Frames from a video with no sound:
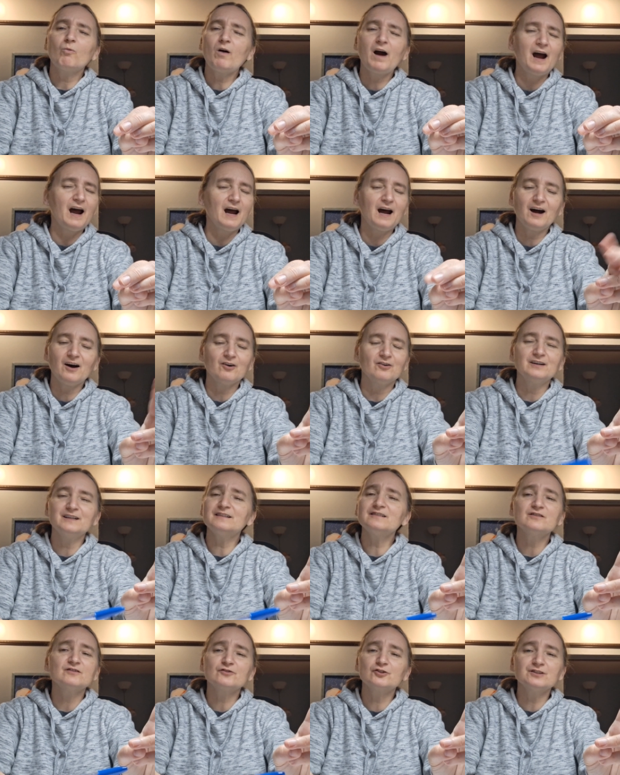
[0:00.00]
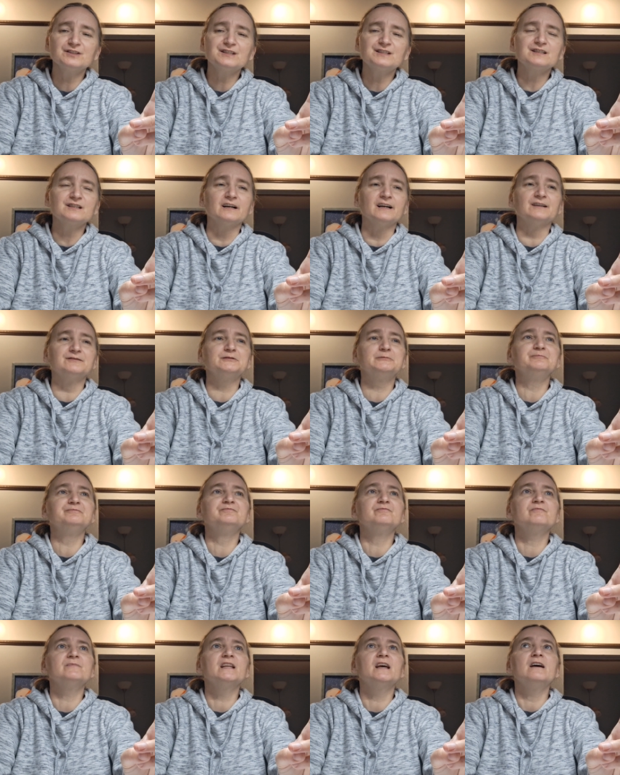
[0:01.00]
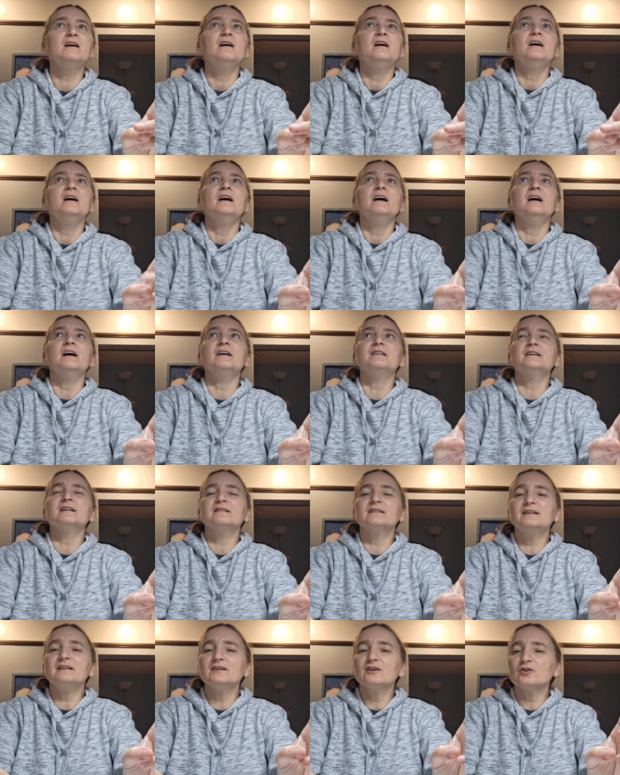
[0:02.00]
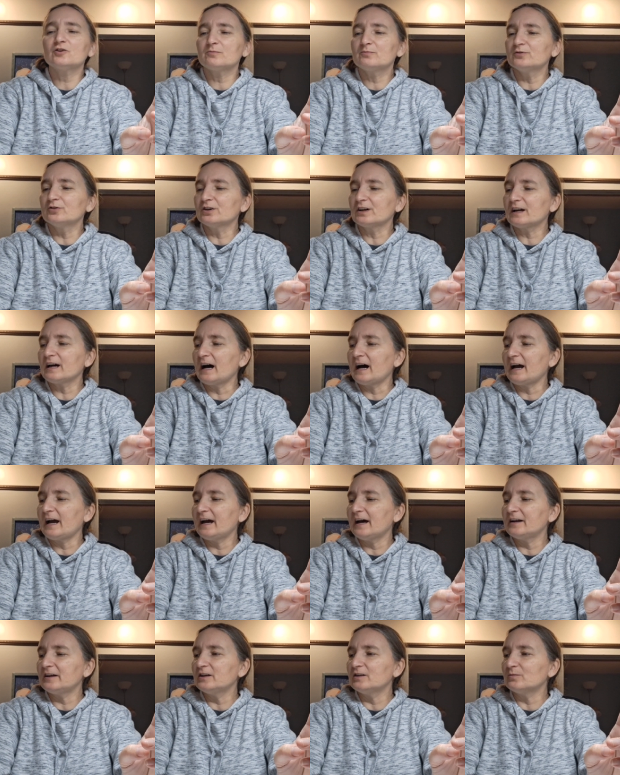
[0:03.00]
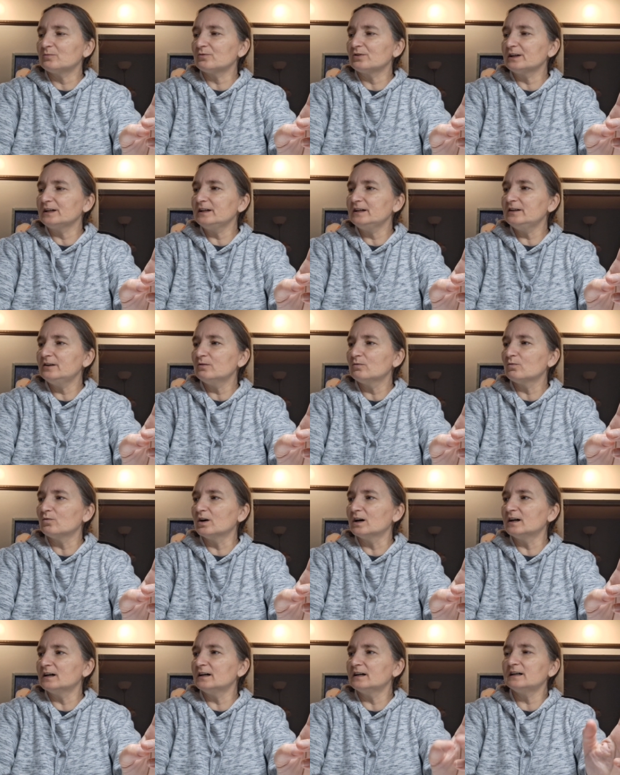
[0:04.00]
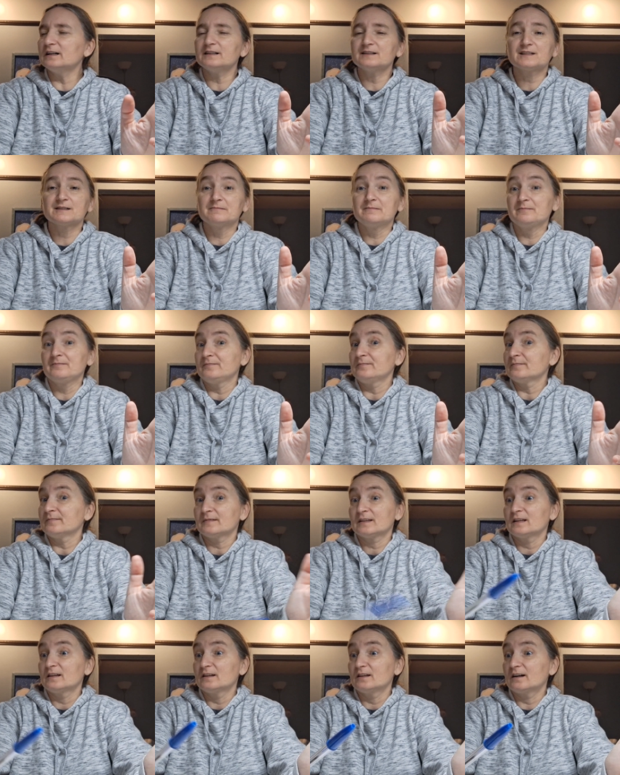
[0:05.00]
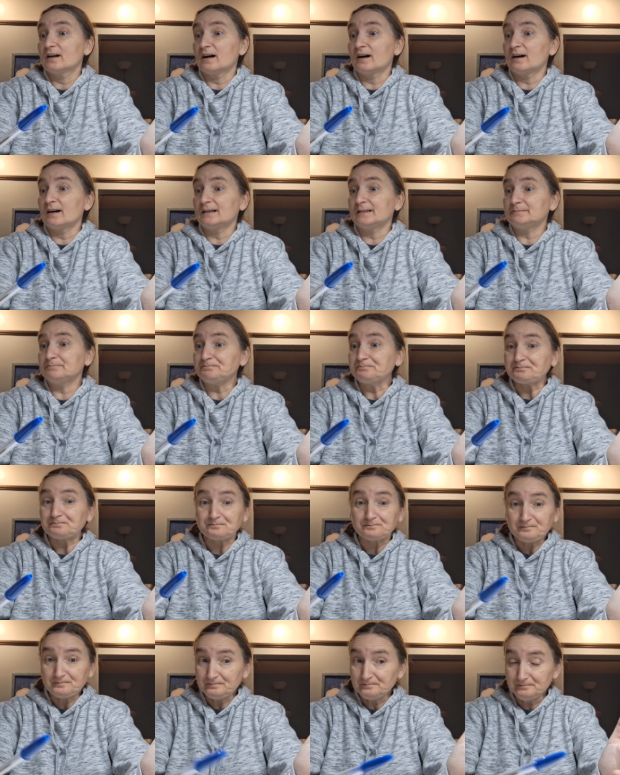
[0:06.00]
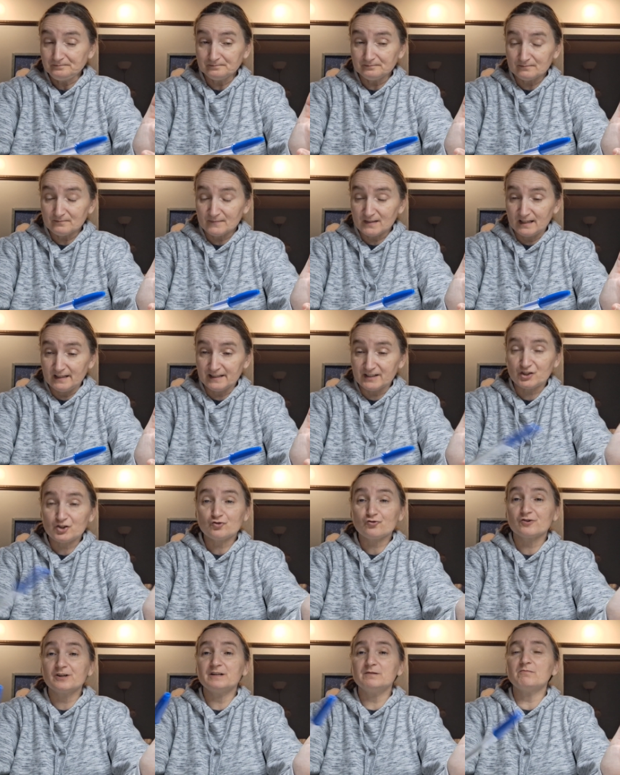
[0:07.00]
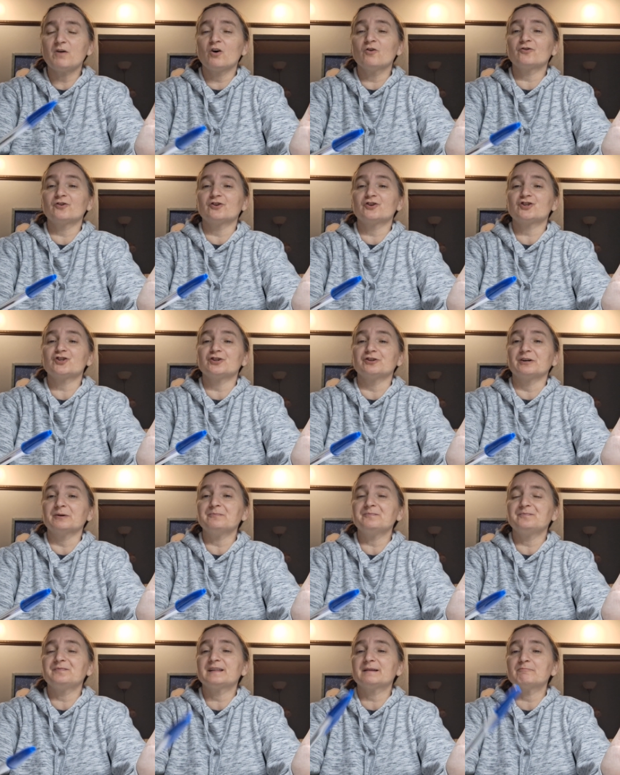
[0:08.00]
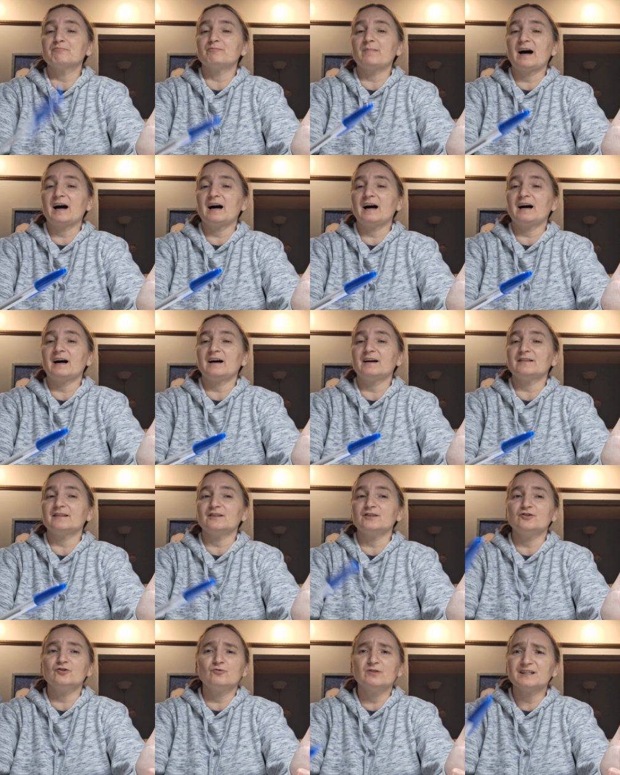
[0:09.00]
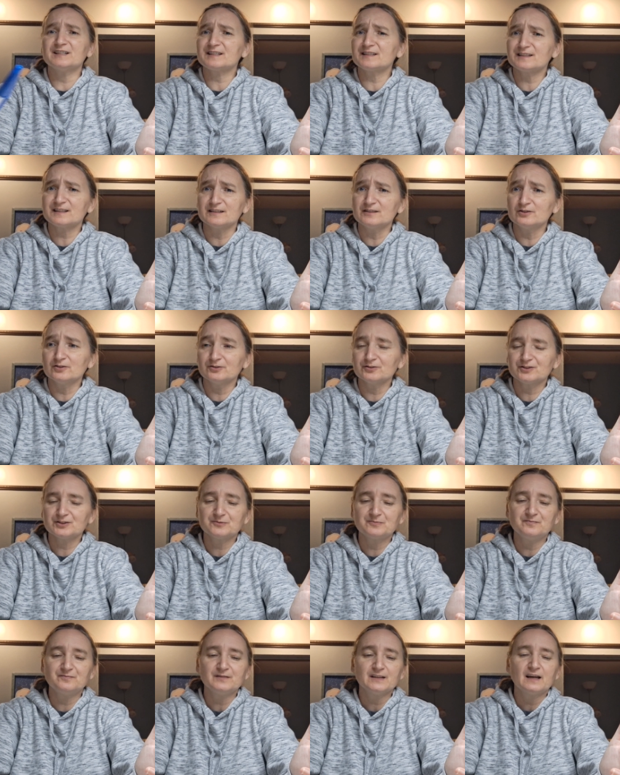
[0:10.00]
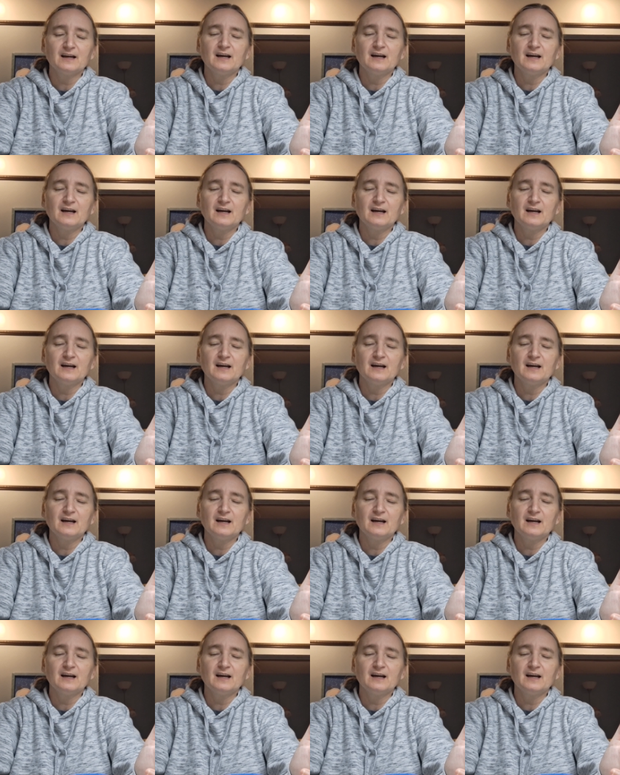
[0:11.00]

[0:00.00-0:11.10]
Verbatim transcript: Wow. Good stuff. And then the other book I had him read was um, extreme ownership by the U.S. SEALs,